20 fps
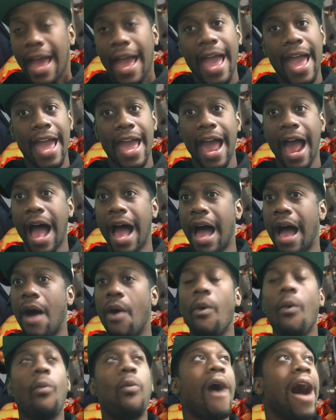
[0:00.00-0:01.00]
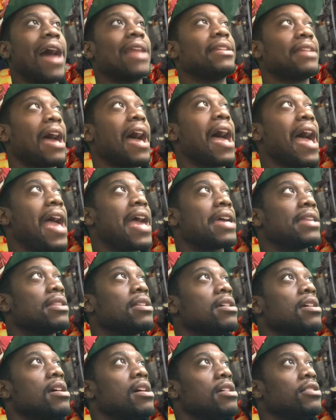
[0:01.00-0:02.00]
And why not,
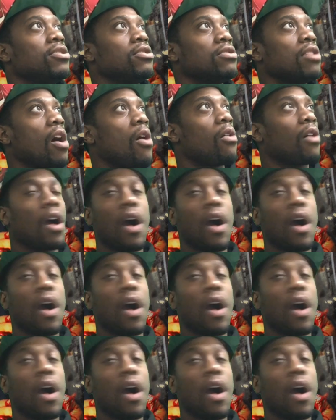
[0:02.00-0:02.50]
you know,